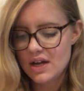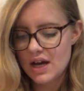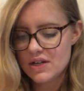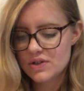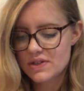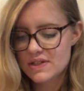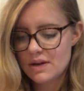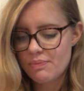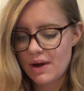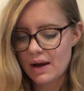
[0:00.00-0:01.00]
I took a
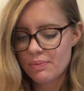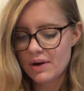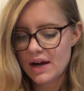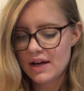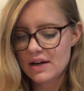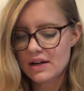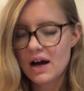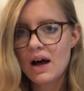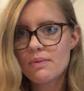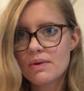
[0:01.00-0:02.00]
step back, but Ida
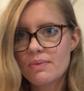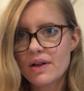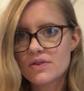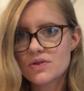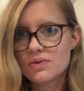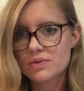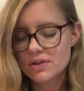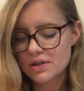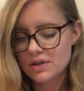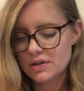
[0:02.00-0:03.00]
caught me by the
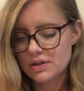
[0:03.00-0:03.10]
shoulder.